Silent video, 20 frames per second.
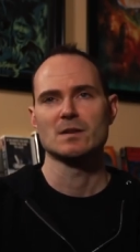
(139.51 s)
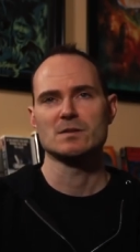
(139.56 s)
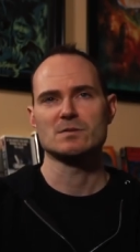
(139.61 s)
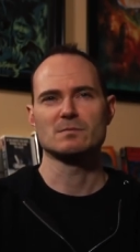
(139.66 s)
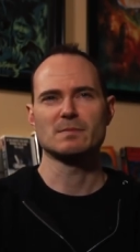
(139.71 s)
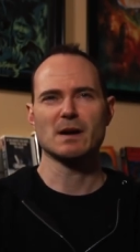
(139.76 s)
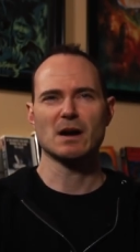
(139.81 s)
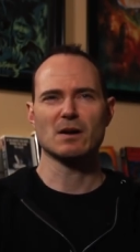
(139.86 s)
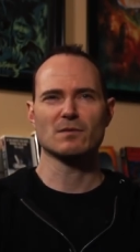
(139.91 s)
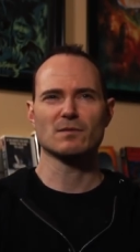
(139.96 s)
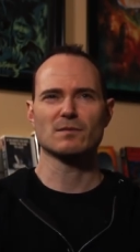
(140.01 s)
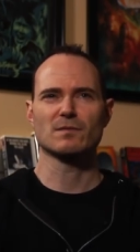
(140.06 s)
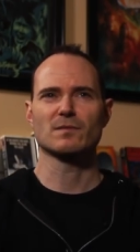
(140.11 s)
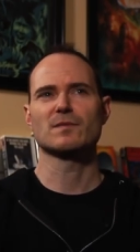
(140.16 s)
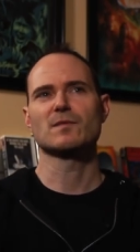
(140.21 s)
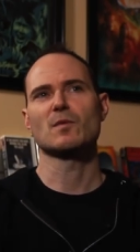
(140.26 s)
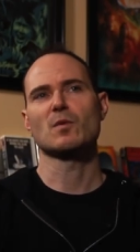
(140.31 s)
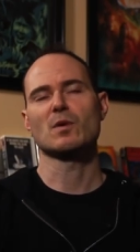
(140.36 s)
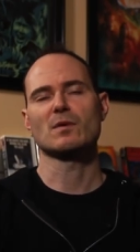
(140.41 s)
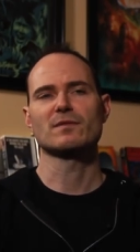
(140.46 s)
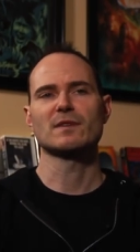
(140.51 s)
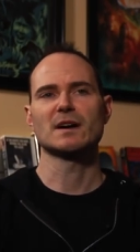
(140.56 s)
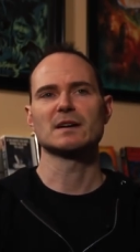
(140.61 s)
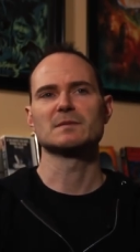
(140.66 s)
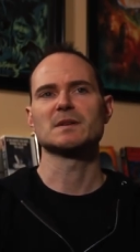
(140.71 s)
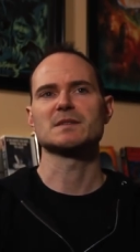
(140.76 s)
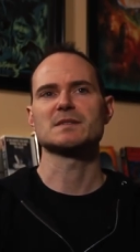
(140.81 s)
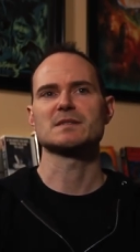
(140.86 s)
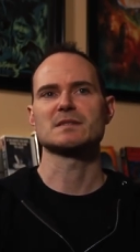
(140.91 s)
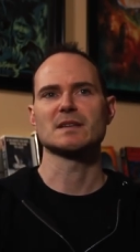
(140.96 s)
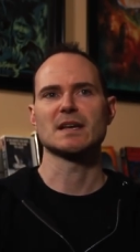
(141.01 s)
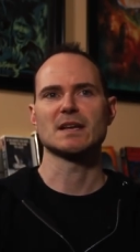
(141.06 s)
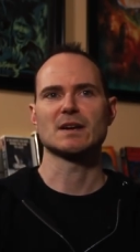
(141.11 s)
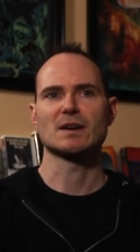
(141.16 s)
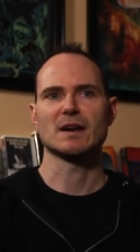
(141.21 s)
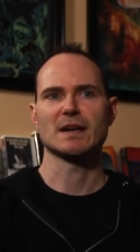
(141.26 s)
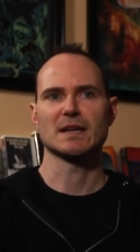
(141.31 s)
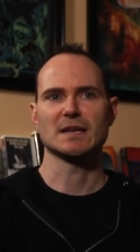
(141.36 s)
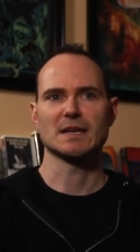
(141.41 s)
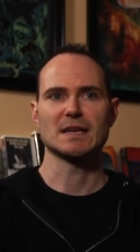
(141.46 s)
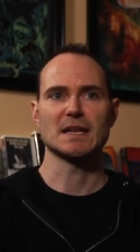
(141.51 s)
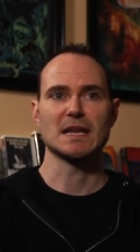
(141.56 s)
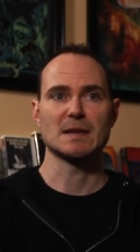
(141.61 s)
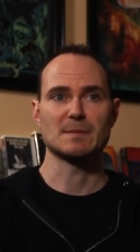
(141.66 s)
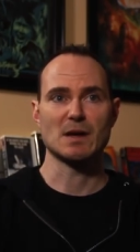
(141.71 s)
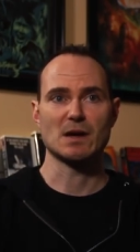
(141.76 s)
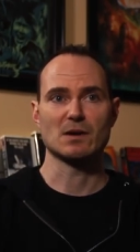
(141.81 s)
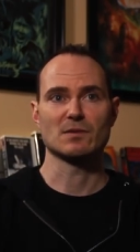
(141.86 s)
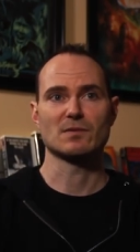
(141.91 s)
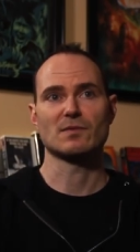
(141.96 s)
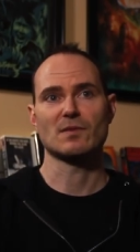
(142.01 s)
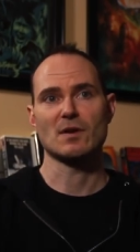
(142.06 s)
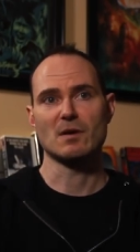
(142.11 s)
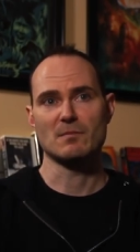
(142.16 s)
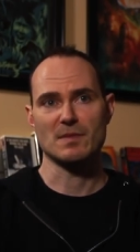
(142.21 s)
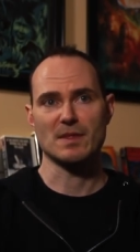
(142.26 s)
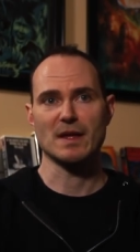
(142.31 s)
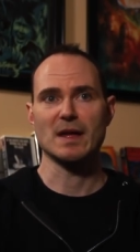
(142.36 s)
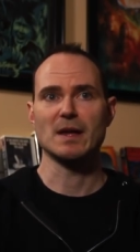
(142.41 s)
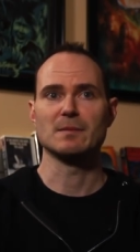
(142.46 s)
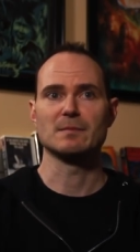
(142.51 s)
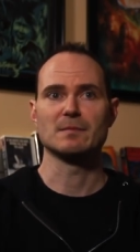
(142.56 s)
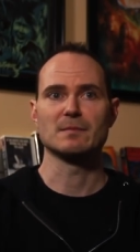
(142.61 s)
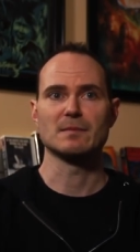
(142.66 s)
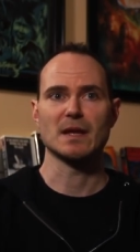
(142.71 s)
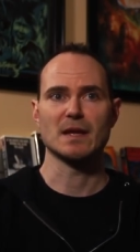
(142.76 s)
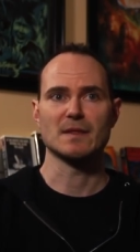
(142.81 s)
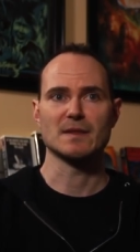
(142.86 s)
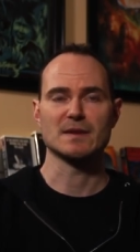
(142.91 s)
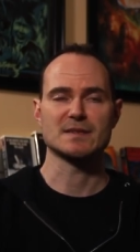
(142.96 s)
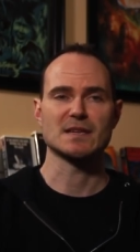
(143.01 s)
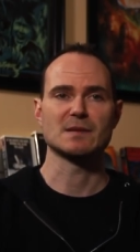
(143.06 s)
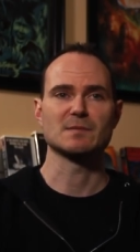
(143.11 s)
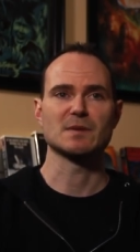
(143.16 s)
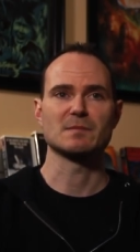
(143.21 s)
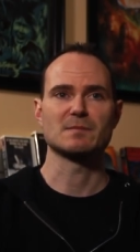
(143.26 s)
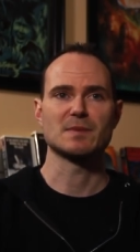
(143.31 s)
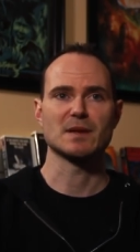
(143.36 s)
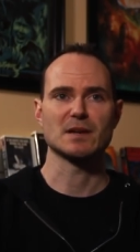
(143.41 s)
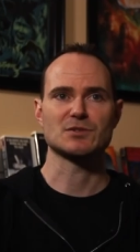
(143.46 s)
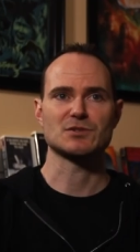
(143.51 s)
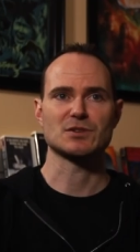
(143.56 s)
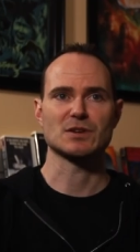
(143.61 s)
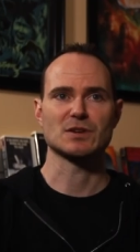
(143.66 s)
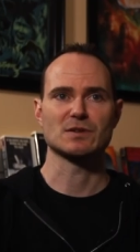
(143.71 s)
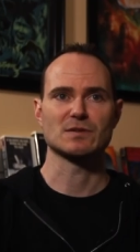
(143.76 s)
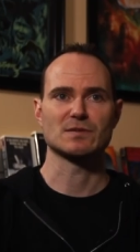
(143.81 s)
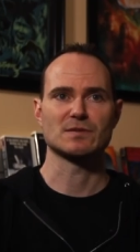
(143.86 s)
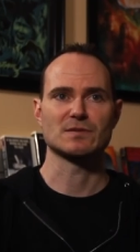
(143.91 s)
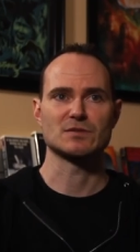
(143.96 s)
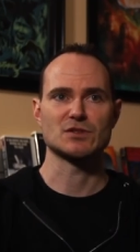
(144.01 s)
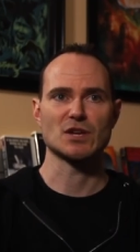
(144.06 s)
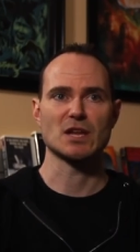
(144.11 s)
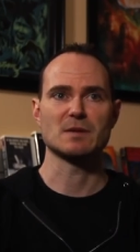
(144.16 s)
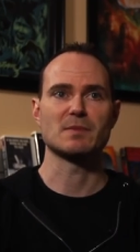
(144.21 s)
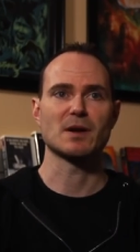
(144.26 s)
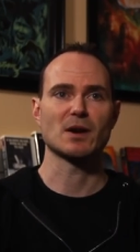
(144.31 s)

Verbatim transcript: So about four or five months later, I get an email from them, and they sent me a picture of Jay